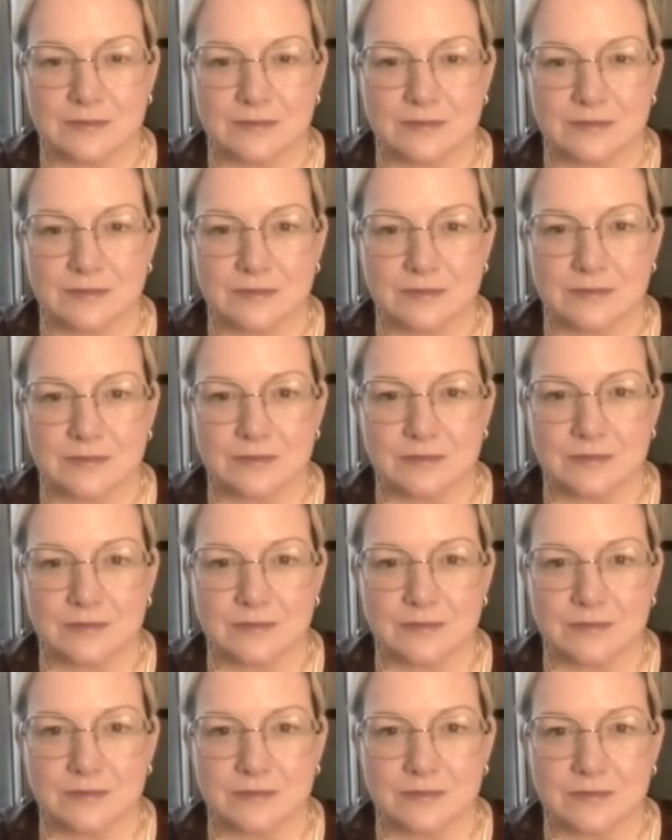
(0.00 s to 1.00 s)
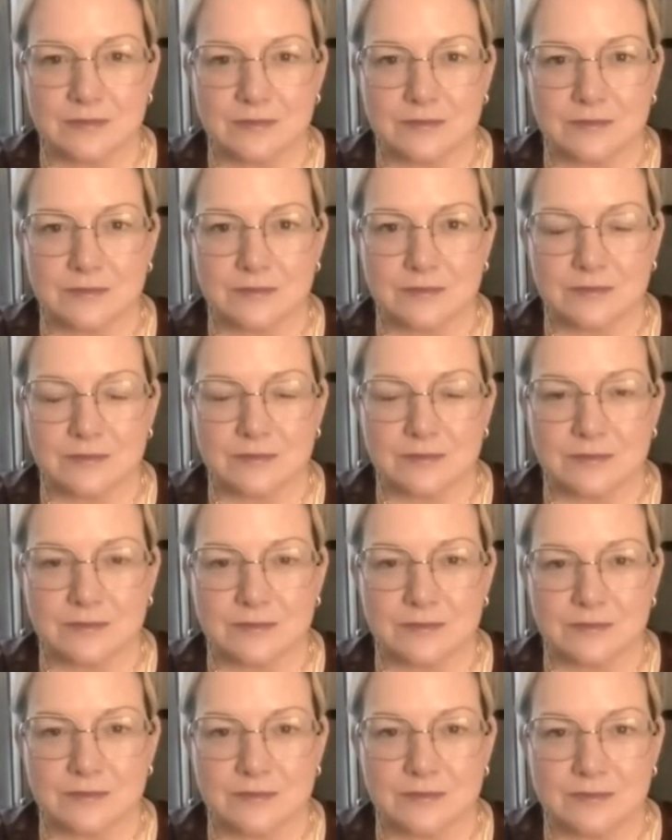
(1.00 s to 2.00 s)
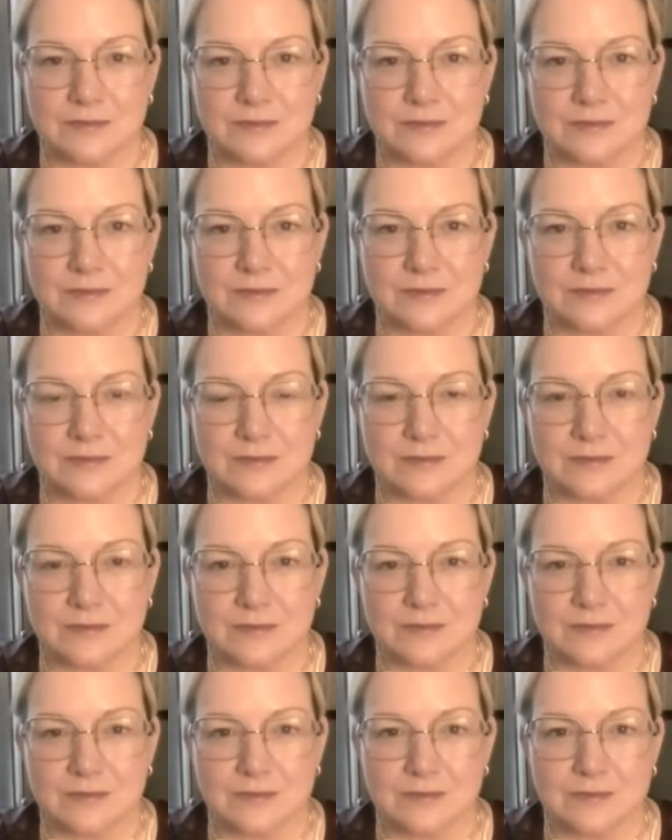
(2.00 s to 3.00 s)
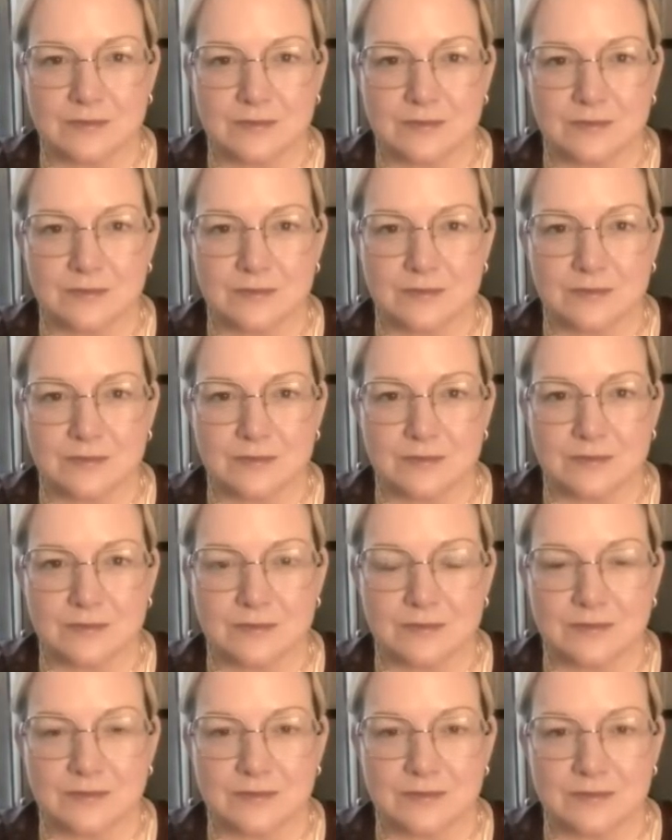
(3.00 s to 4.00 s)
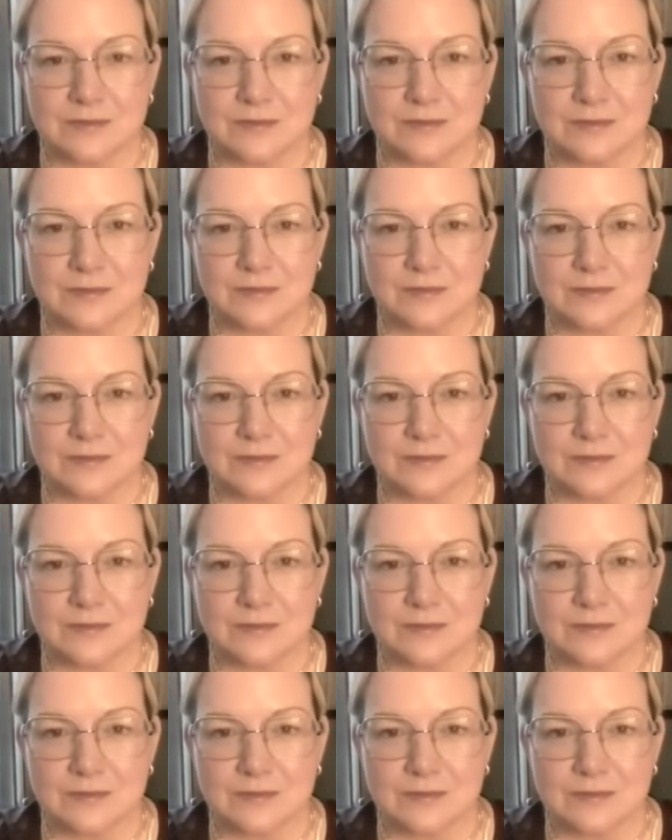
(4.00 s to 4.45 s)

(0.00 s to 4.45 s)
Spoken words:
(not speaking)